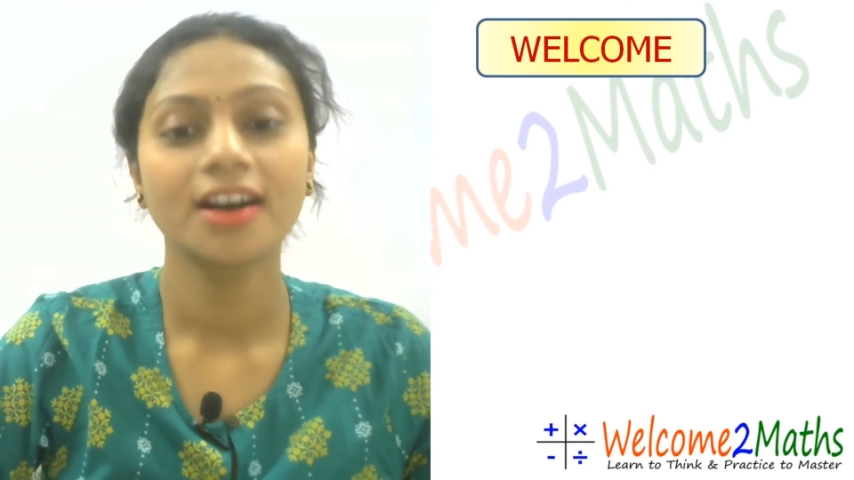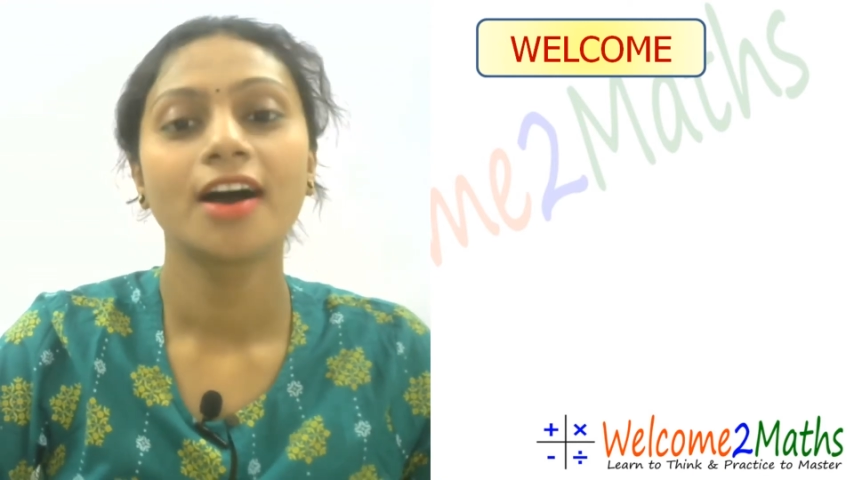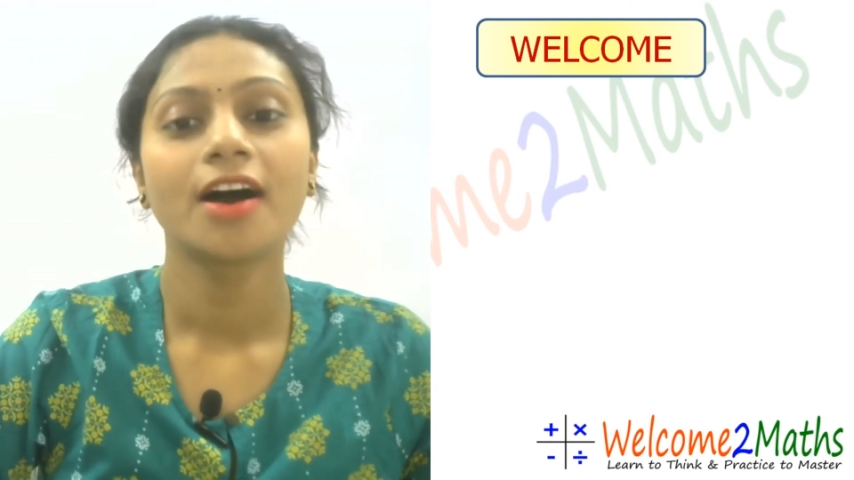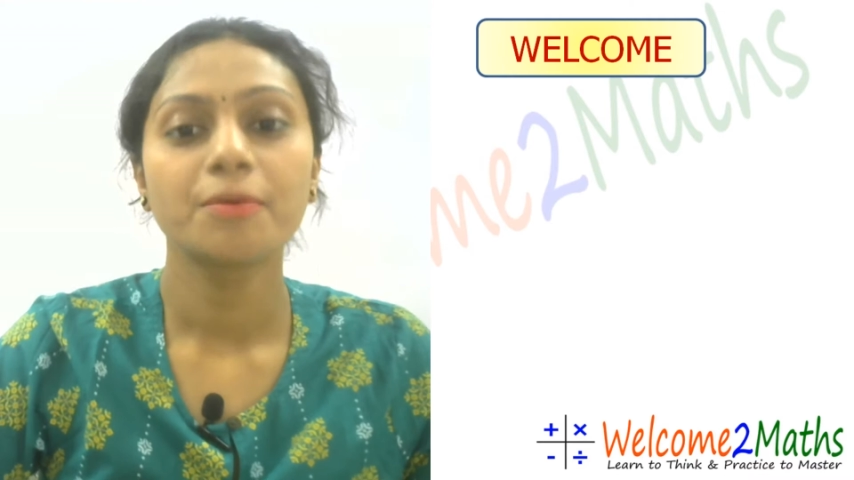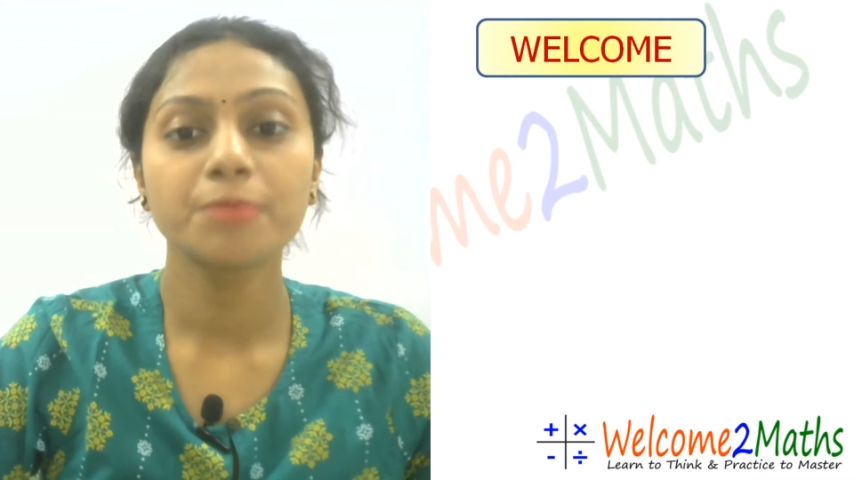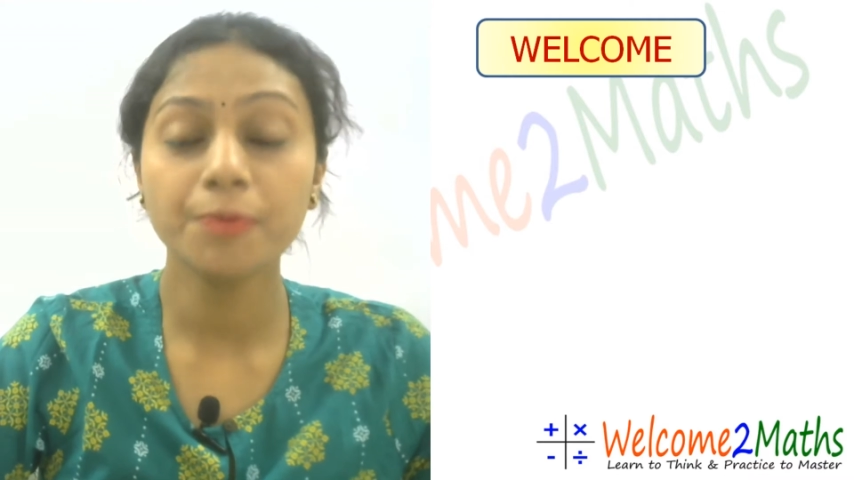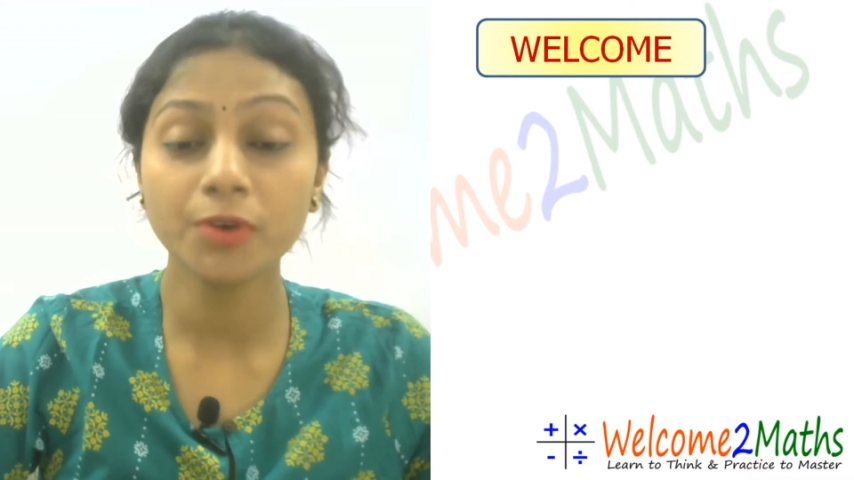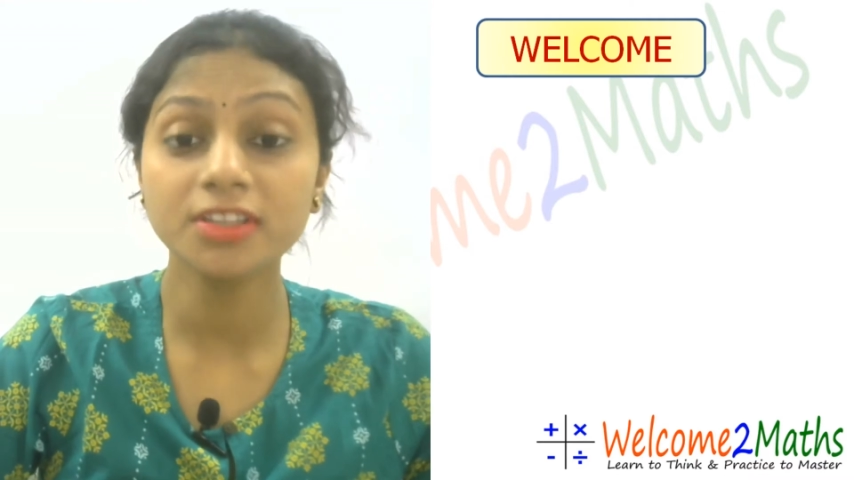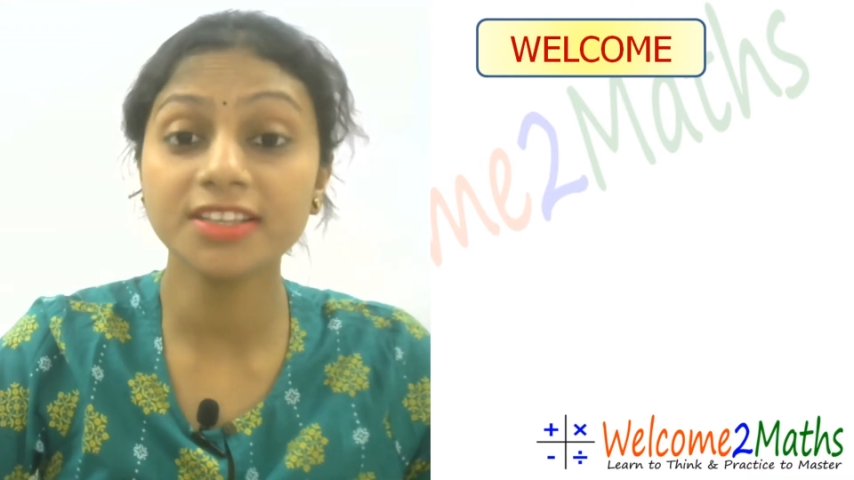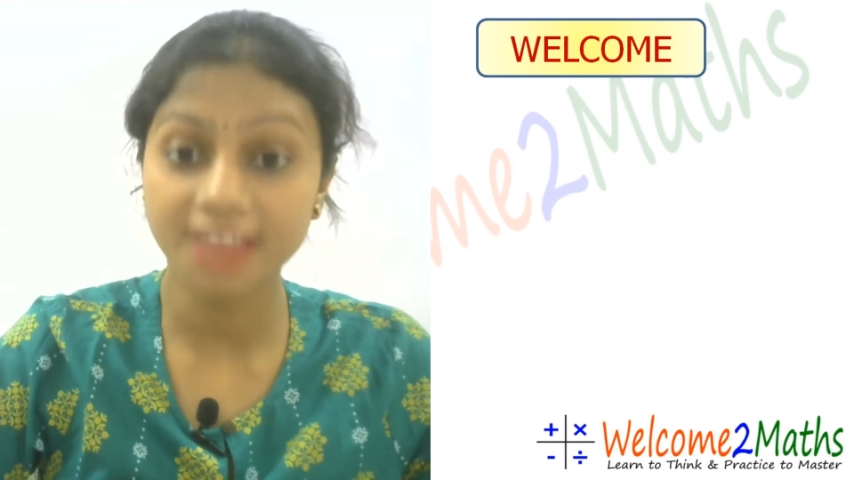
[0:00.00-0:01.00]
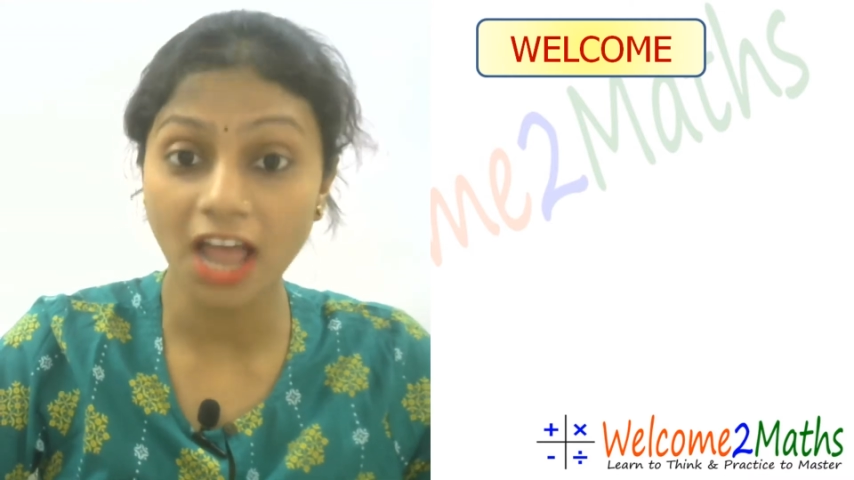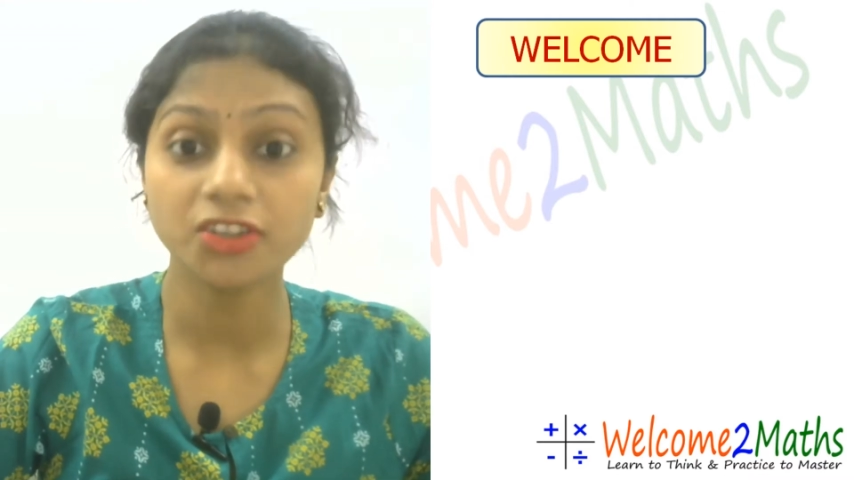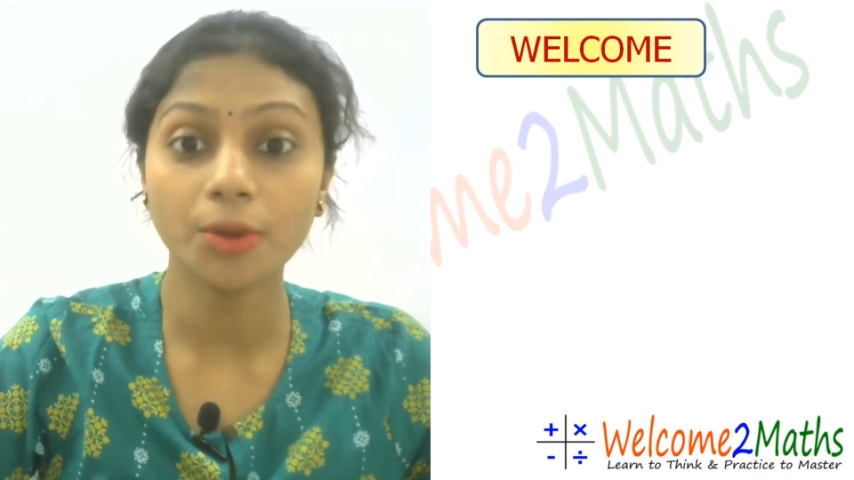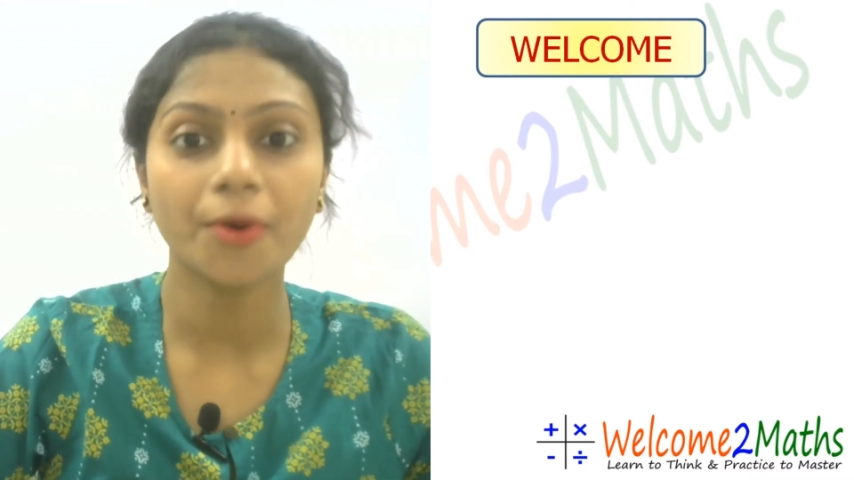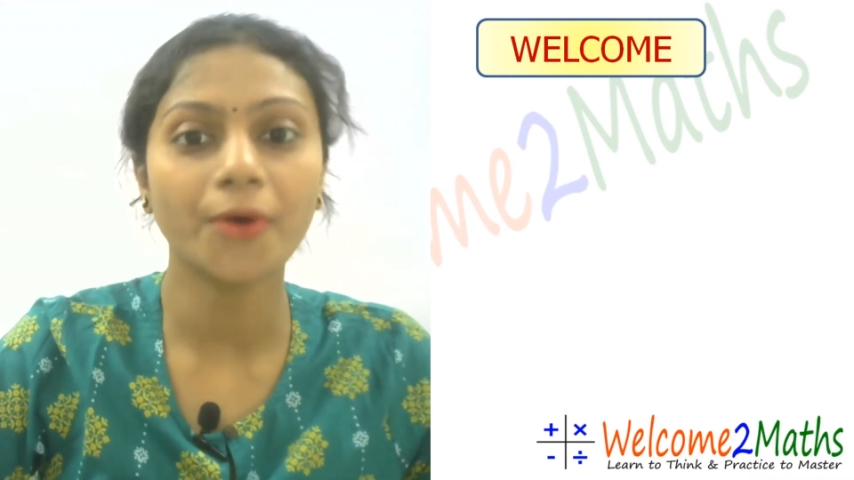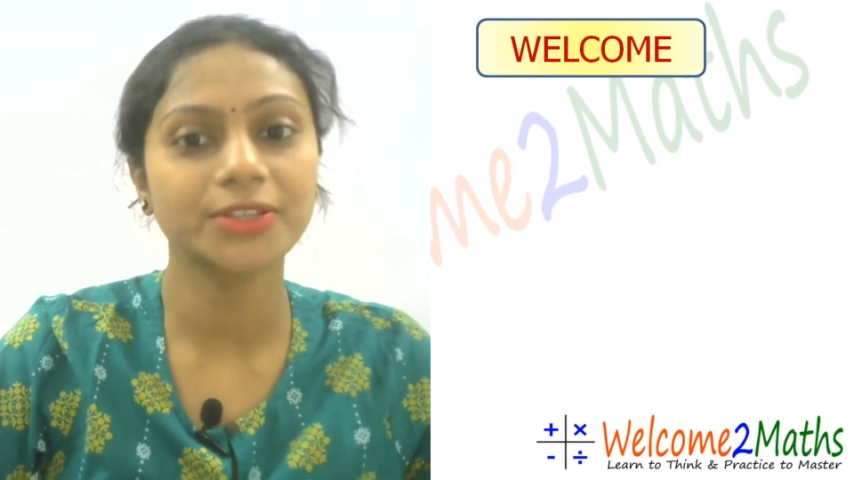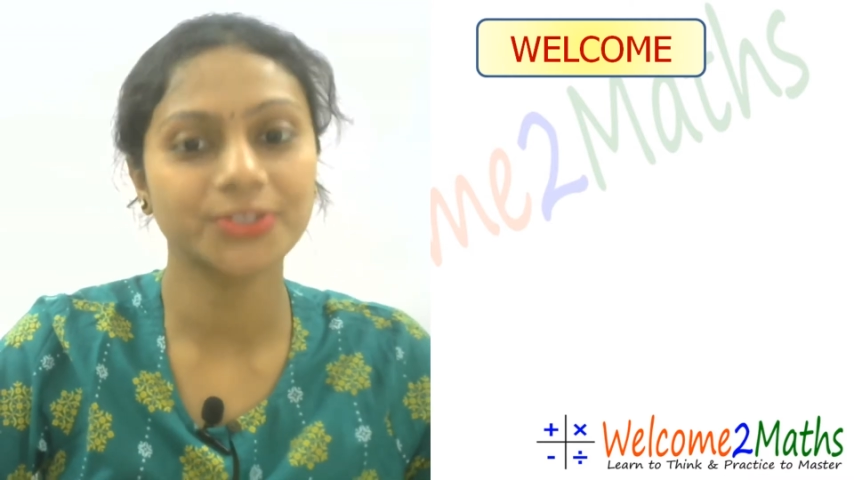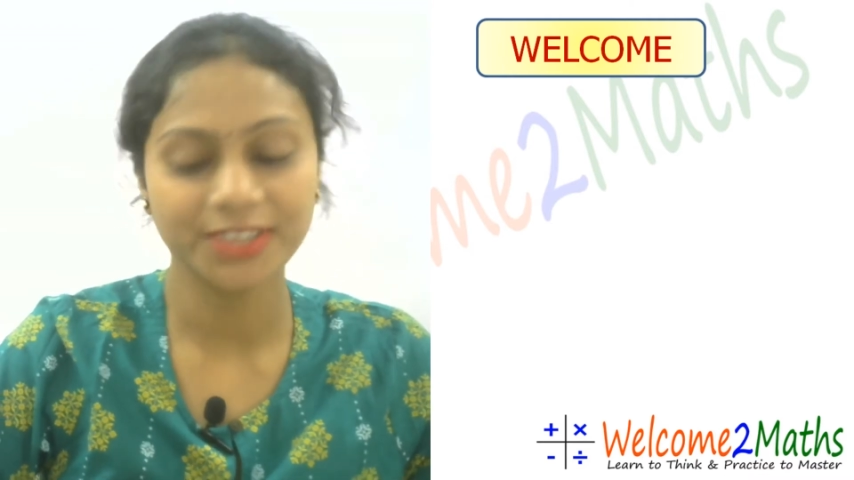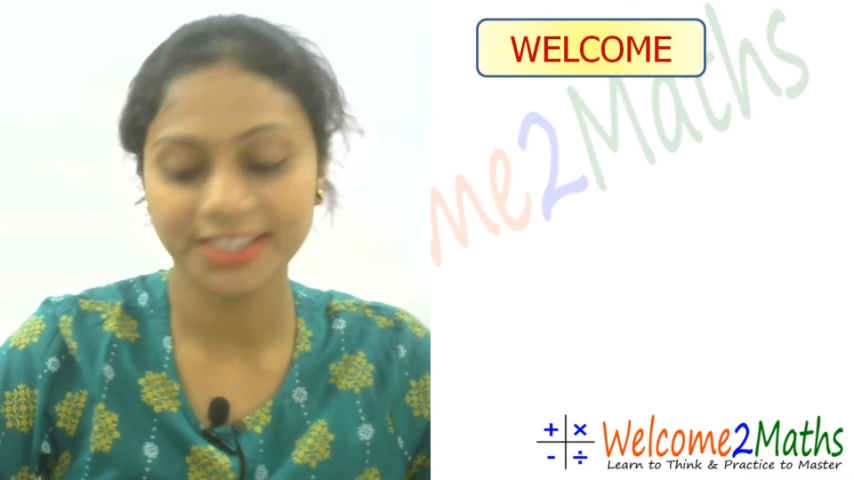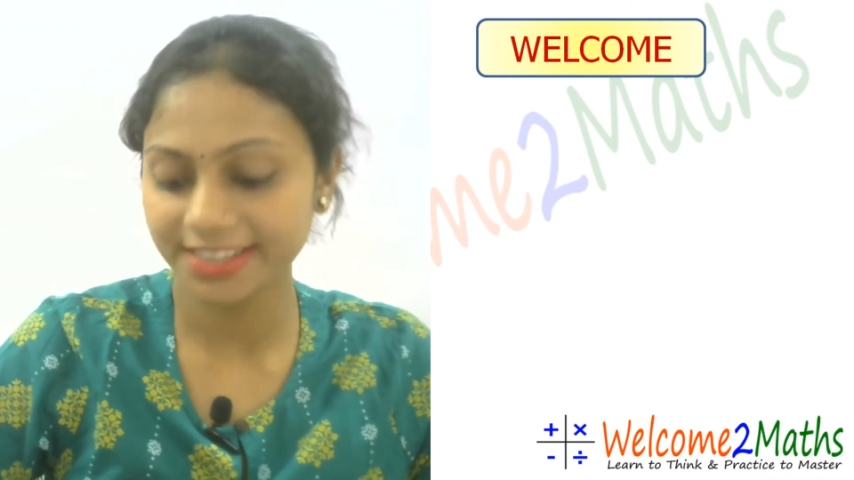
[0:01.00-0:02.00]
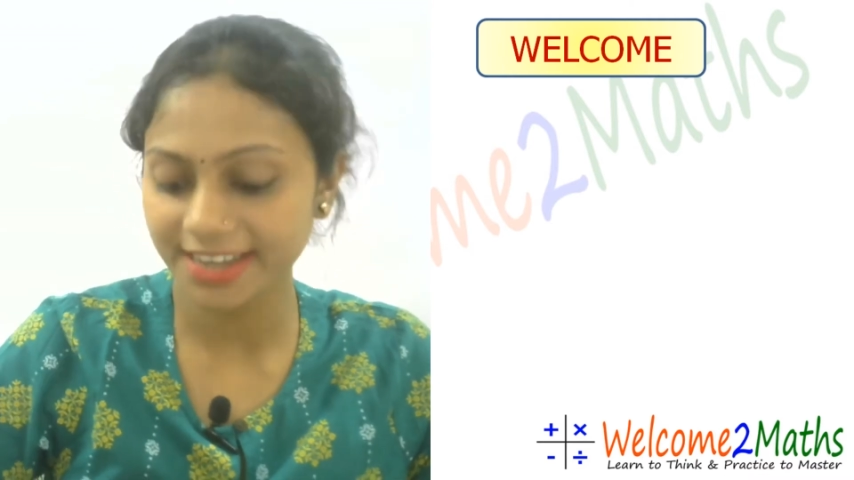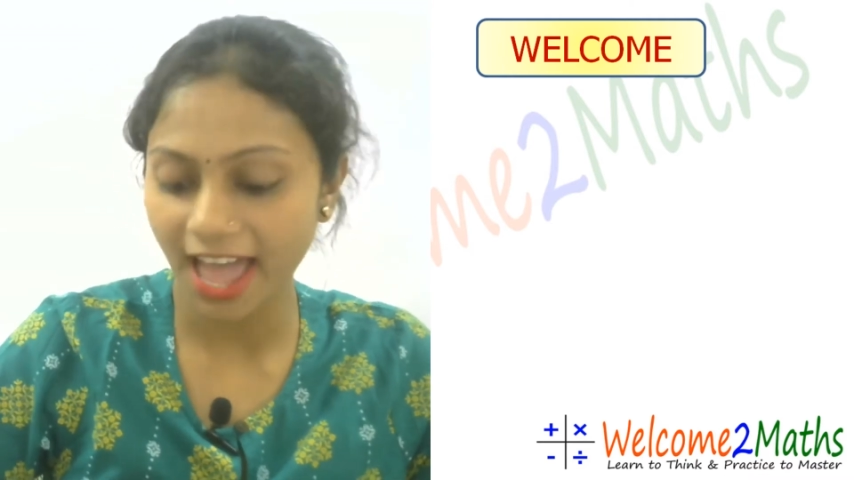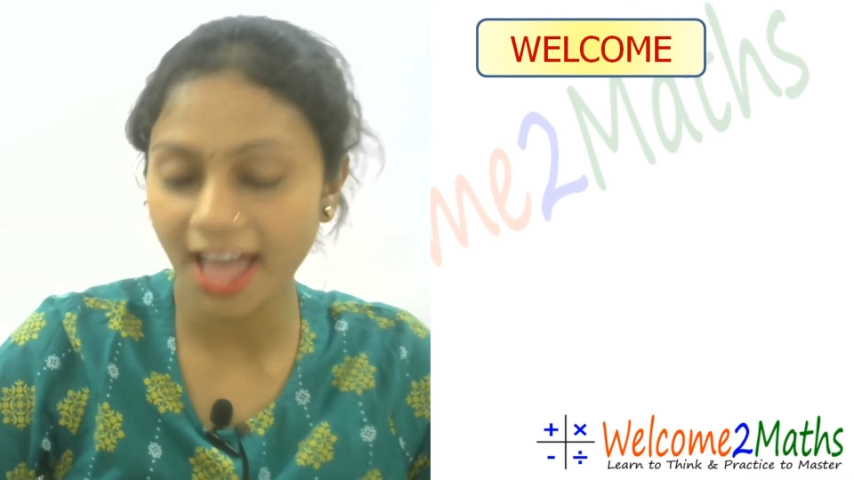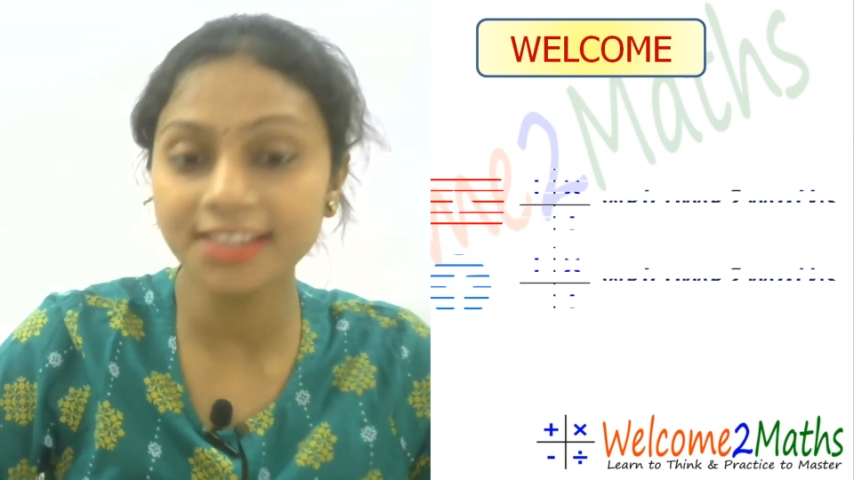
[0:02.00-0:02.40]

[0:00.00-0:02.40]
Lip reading: Before the start of our today's class,